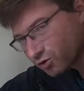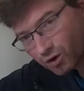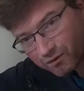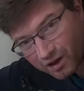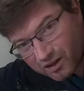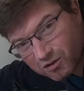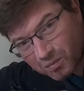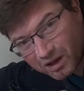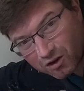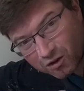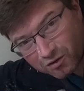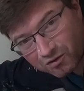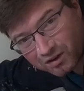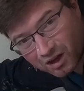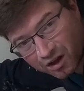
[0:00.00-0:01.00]
so I've had to make
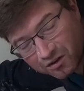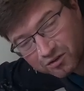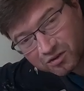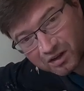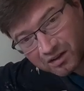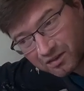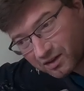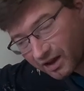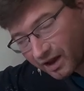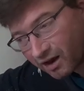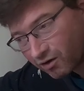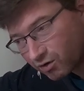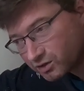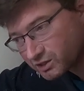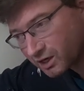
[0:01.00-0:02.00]
lots of cuts in the
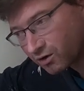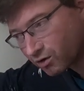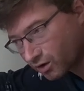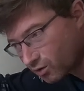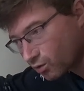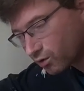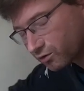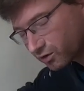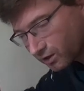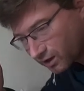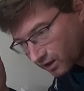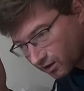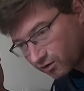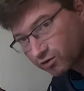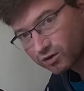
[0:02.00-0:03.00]
aerogel in order to
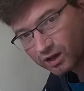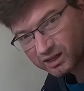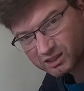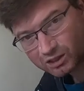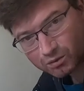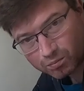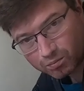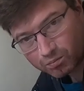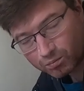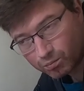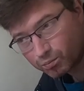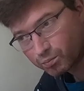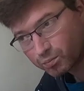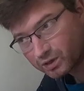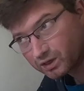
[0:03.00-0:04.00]
get it to actually
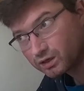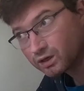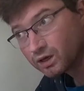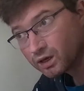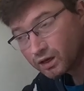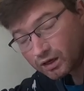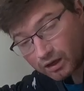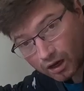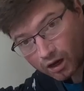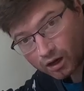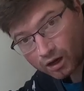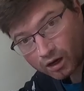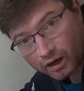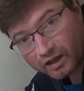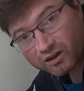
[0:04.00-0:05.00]
be
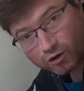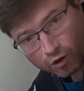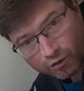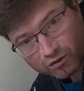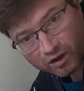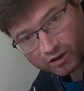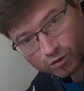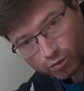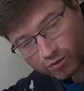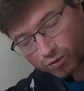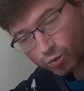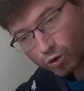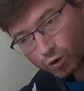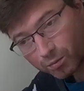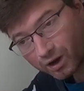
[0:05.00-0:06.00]
in contact
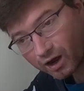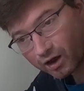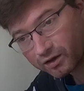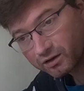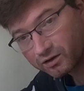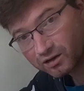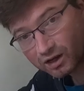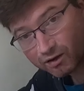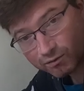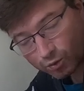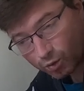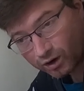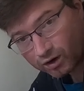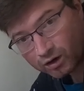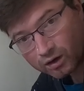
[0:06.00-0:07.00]
with the wall behind
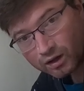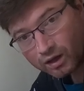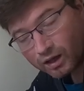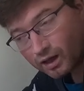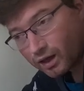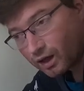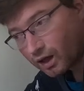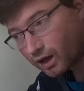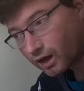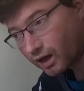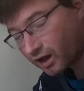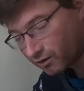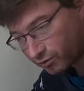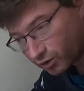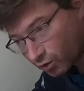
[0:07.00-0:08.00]
everywhere.
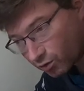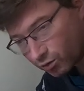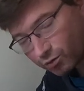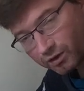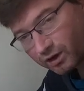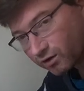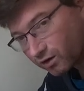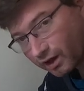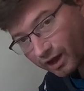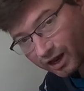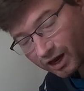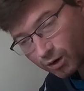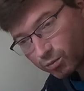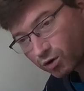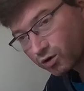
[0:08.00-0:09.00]
And if you don't do that, you get
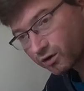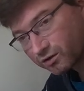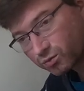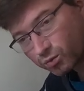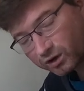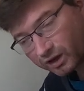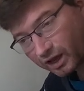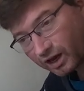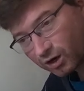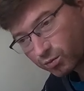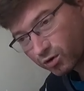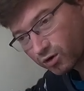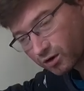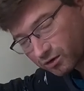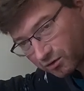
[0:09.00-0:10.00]
air pockets. When you get
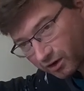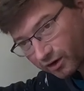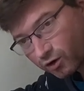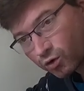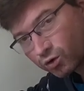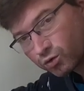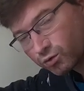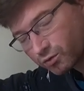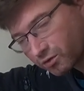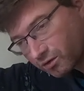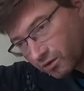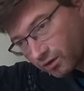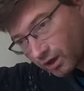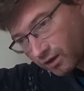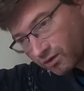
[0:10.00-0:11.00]
air pockets, they're cold,
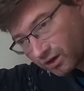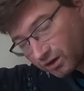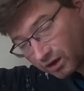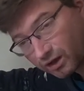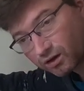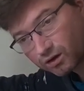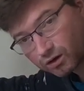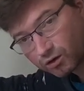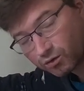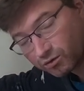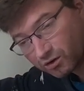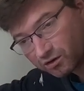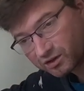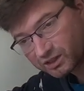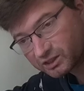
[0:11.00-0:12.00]
and then you get
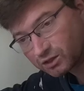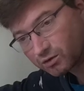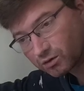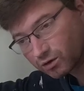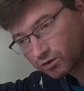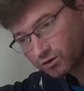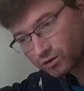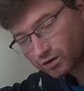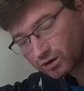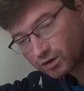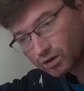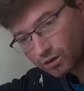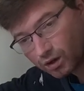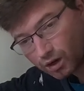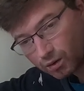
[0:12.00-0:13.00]
condensation, because
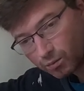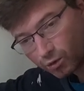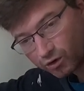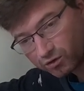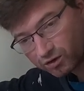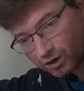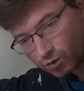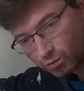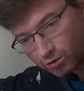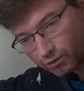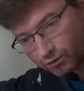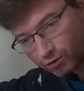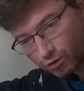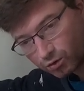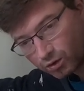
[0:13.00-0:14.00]
moist air will
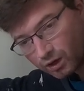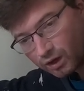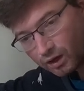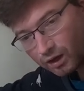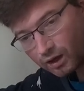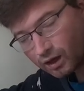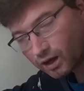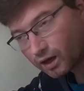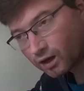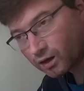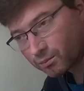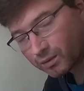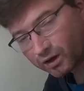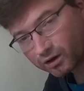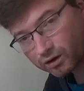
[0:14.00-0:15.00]
move through
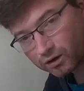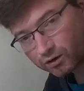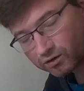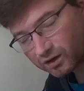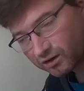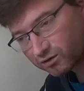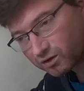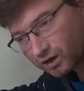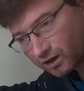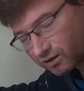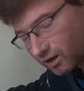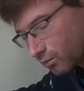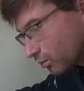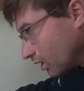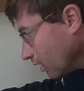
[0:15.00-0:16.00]
and condense to
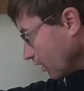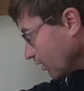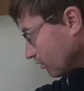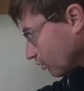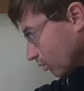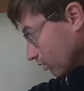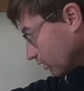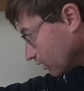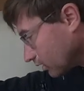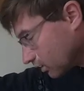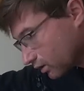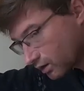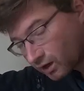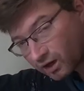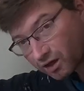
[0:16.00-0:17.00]
get down. So
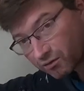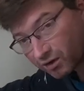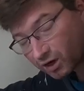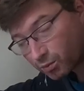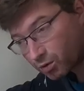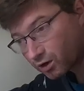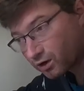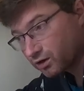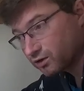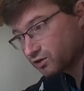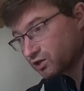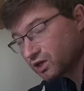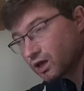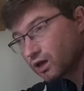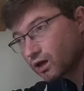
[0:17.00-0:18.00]
you can have air
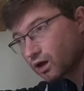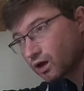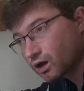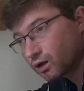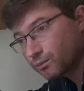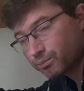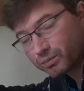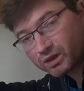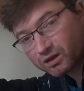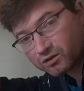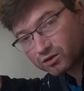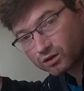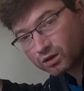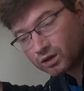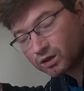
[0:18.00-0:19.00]
pockets.
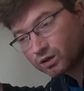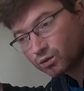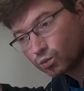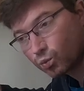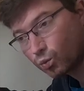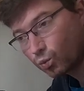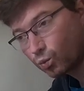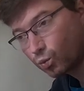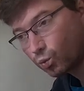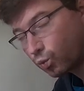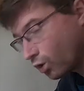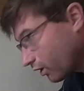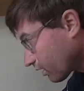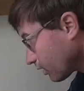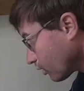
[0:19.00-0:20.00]
It's
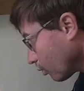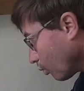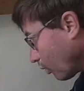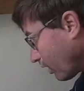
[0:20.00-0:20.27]
working